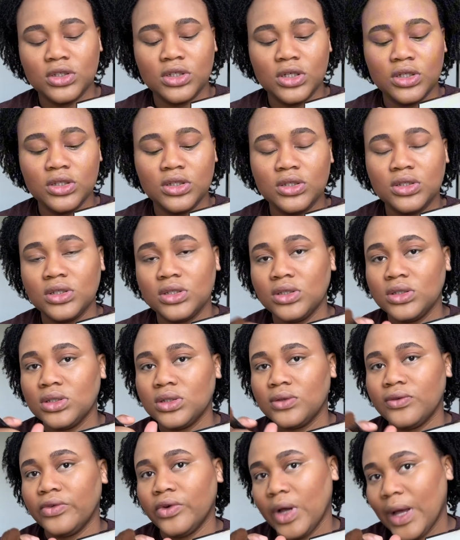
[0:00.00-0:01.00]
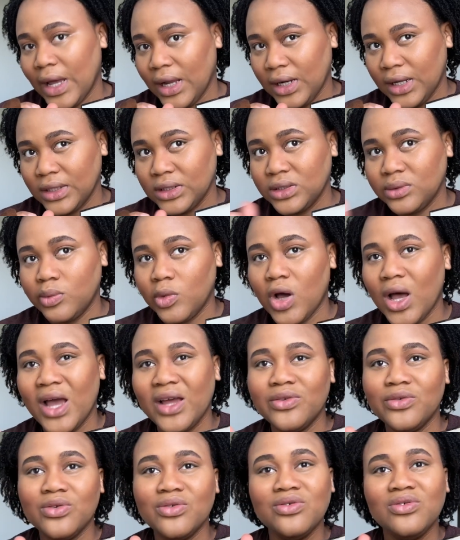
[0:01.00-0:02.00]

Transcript: And this is for highlights. But I don't